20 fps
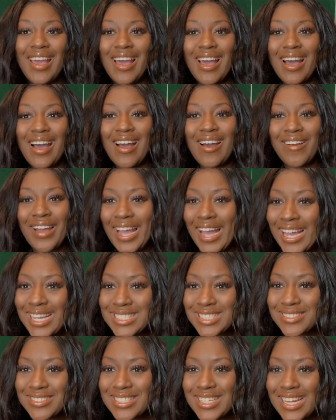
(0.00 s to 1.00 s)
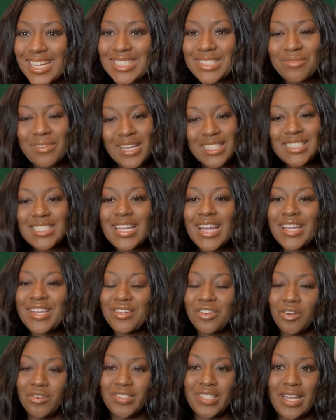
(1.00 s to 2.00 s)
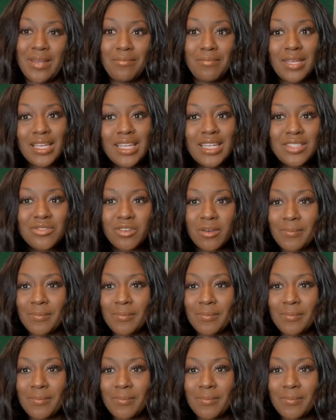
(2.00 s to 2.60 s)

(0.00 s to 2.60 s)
Okay, so today's Wednesday, you know what that means.